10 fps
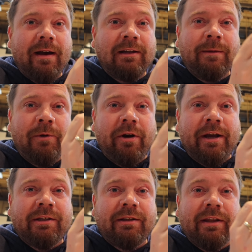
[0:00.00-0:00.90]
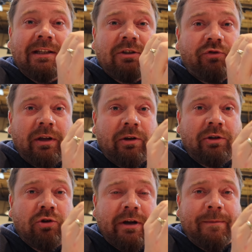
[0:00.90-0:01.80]
And to be honest, this is really
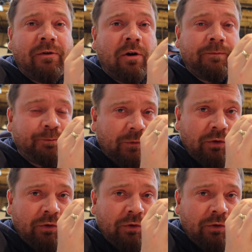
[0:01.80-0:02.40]
good. Don't get me wrong.